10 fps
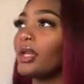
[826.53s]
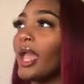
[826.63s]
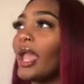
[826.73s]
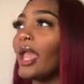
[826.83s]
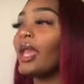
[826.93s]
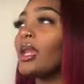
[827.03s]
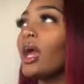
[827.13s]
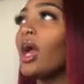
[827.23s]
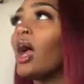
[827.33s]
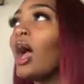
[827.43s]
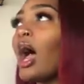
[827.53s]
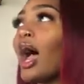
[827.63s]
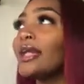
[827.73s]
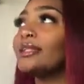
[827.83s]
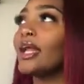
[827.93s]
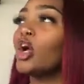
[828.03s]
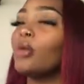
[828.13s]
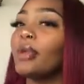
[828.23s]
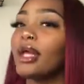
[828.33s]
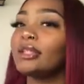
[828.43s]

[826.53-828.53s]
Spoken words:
And I stayed home because